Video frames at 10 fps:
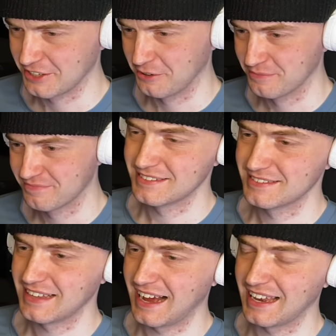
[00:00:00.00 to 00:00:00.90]
though.
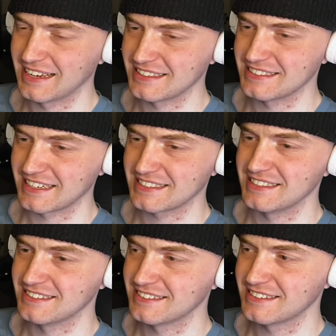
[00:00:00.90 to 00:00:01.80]
I like this
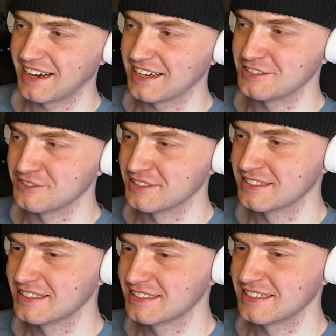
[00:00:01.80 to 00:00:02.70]
actually. I do.
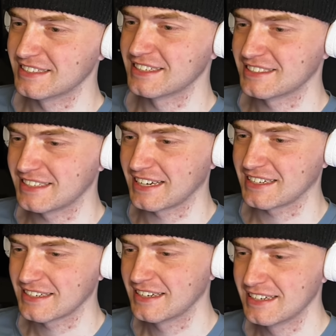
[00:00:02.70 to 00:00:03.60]
This is
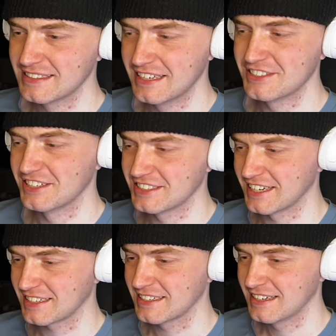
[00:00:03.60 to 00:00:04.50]
sick.
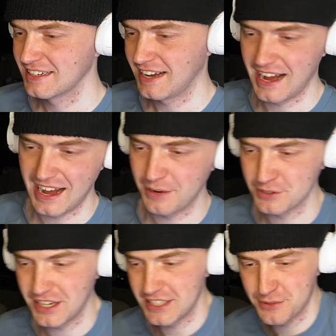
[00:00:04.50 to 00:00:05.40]
I
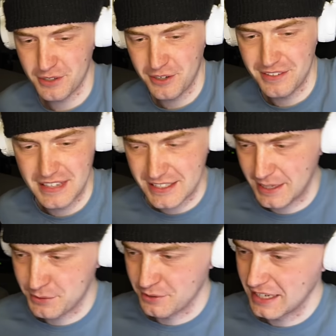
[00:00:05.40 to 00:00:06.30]
just want to go to the next
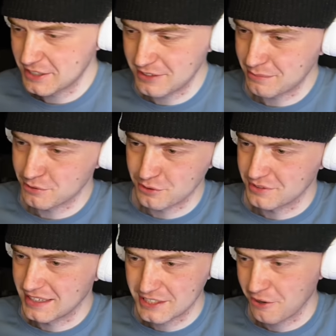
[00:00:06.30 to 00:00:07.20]
episode. Let's go to episode
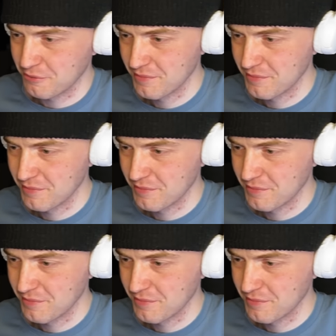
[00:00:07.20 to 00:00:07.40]
13. Let's go.